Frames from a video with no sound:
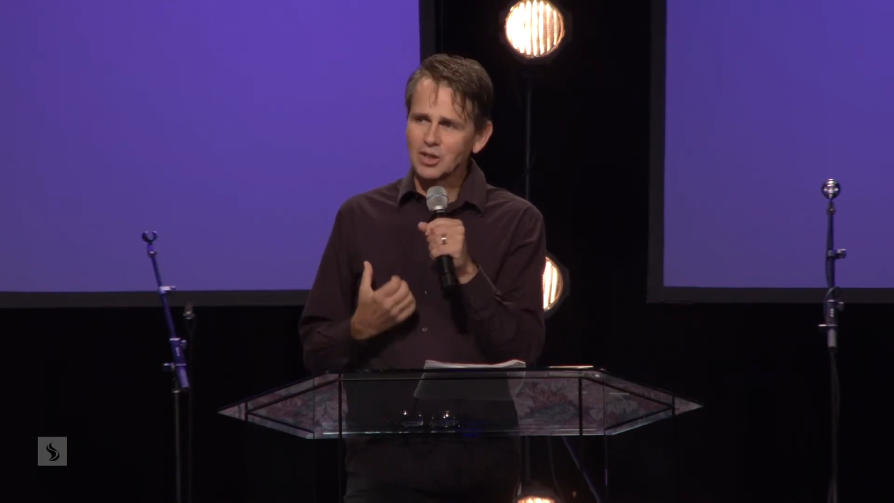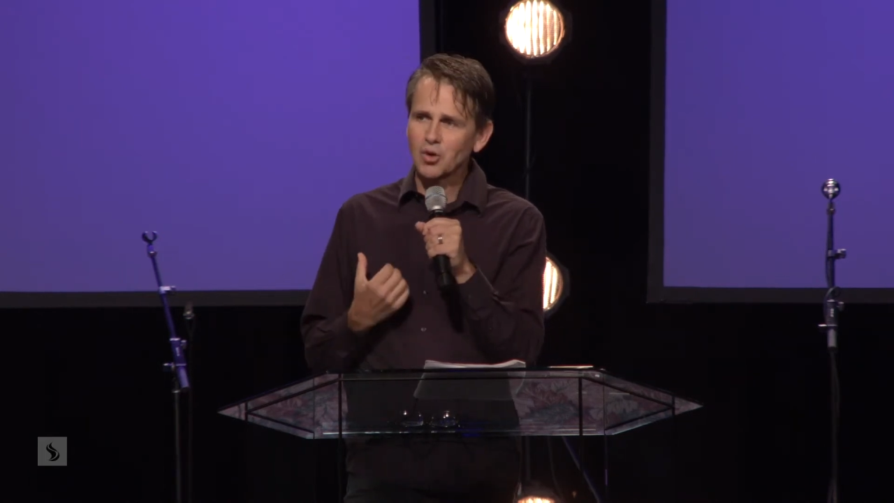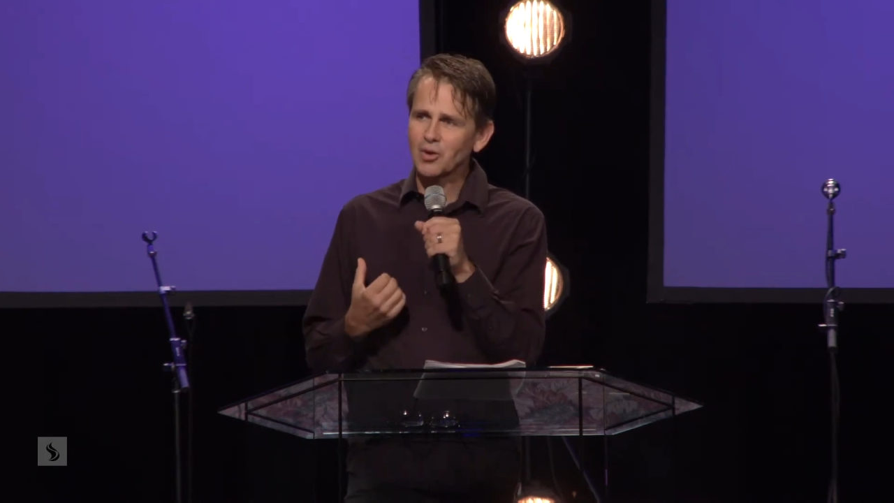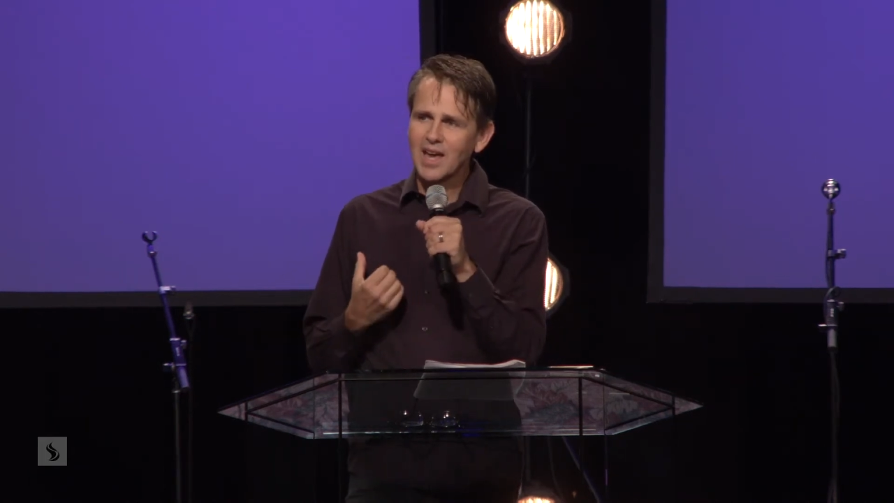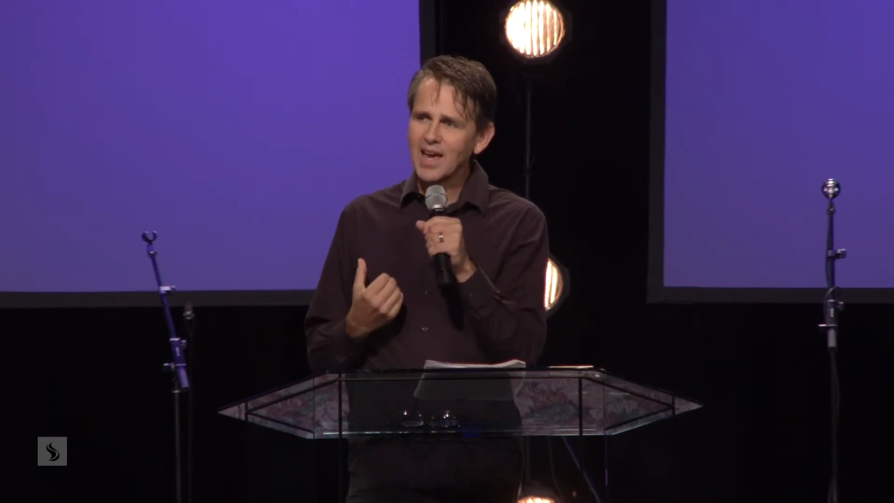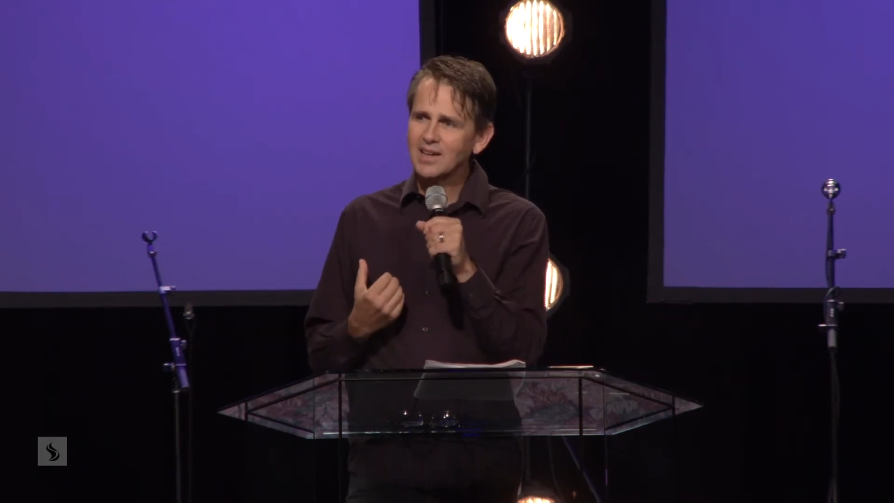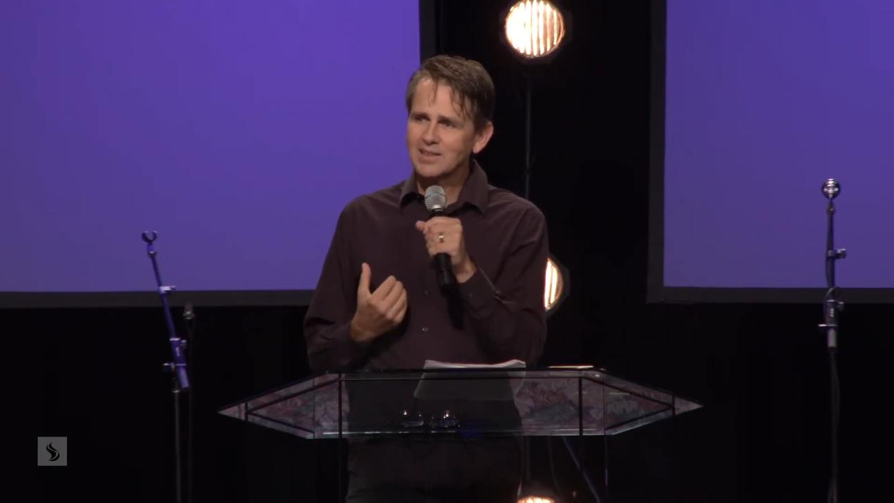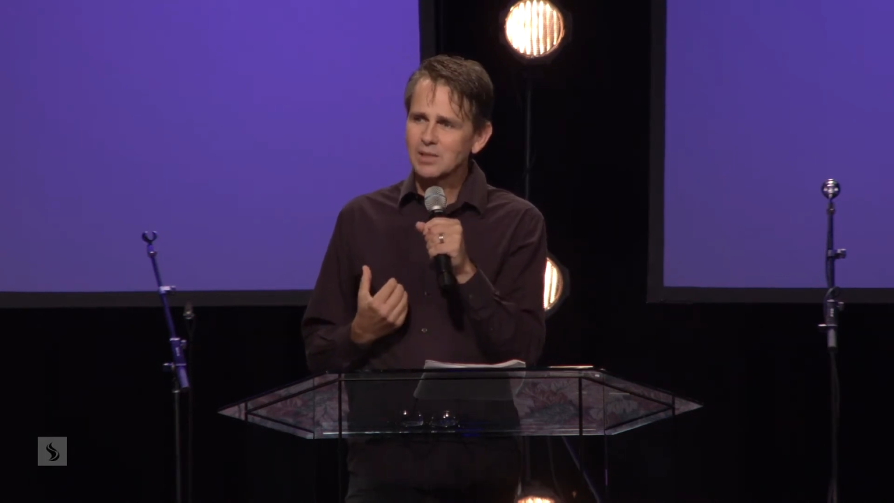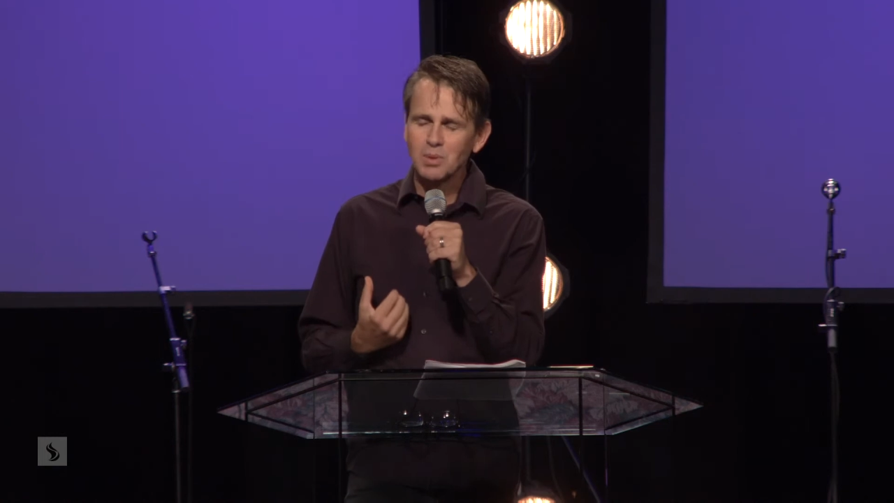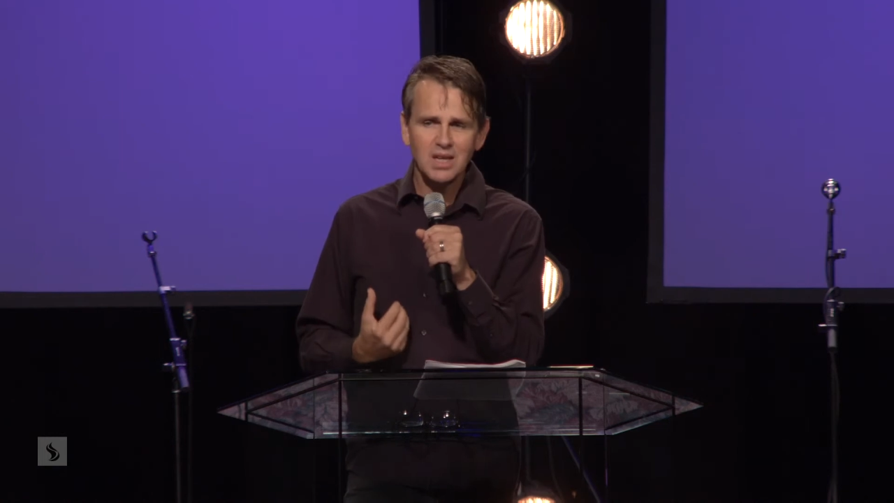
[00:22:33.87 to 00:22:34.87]

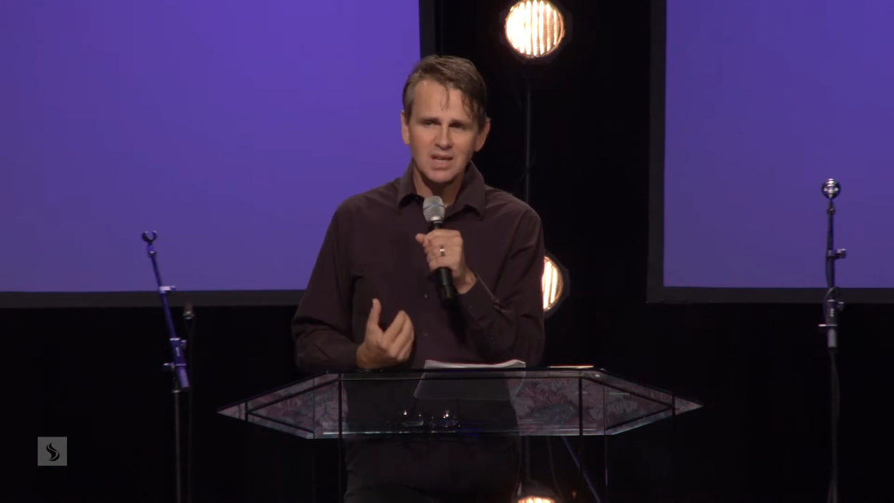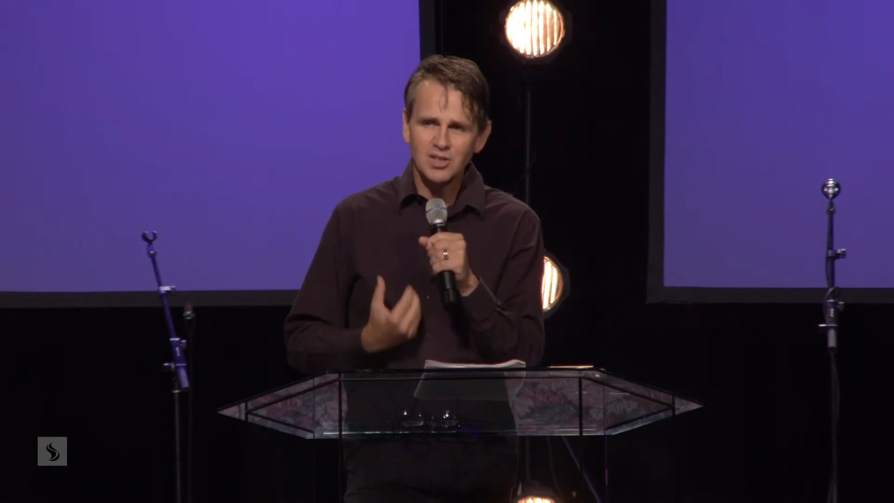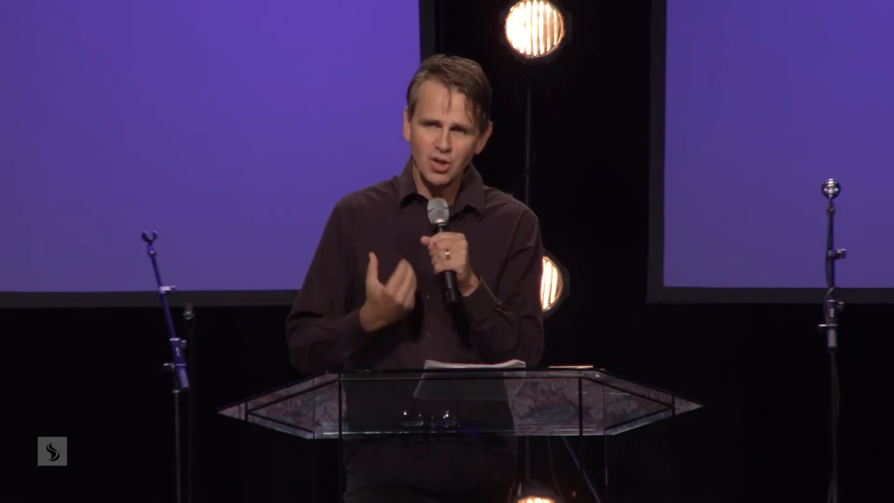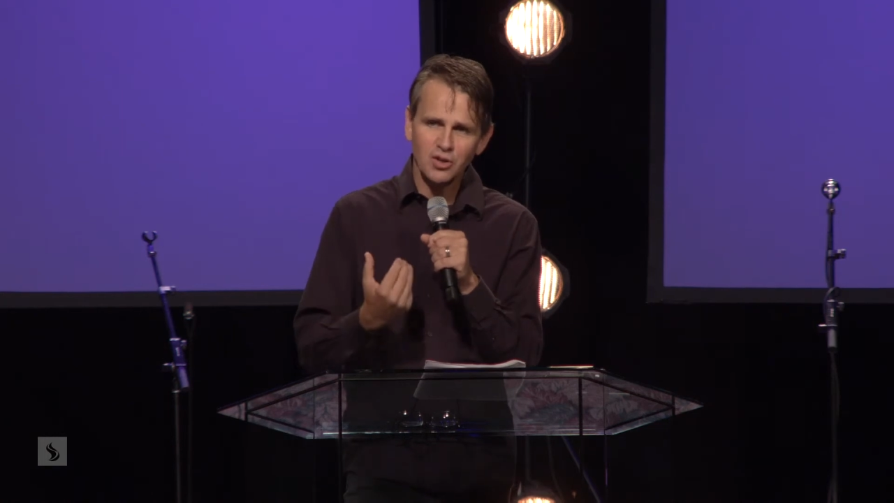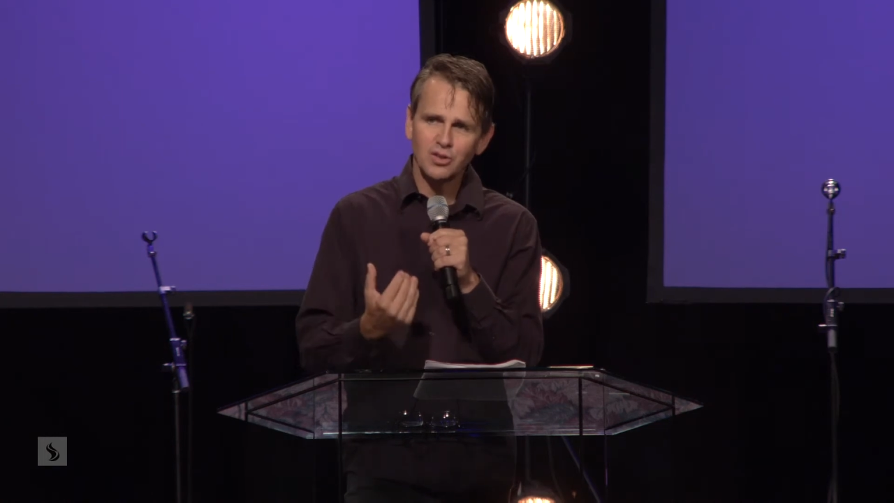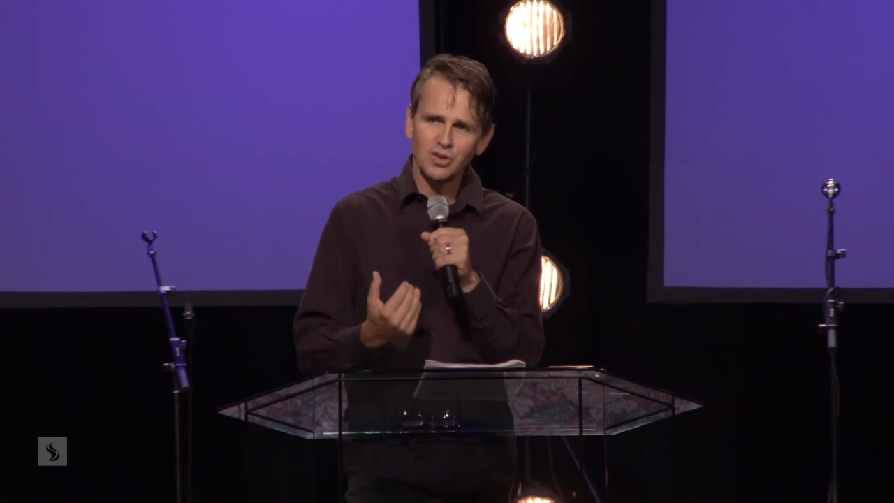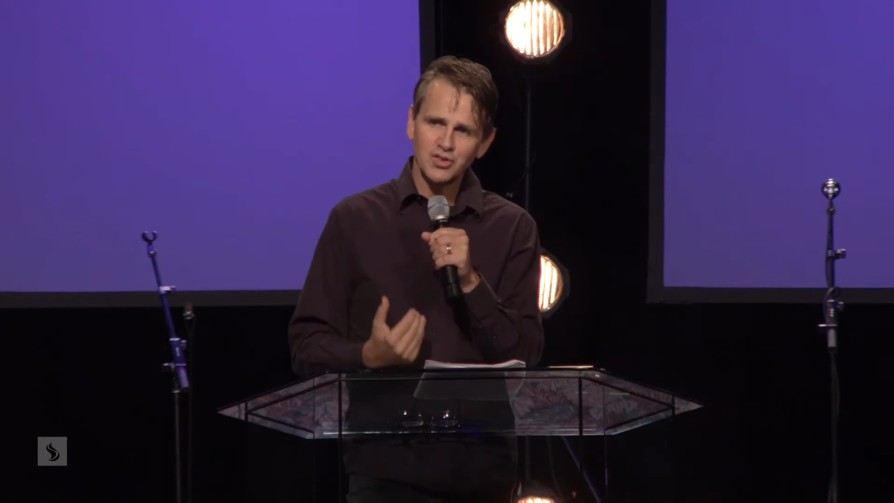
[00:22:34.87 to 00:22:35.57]
created to be eternal,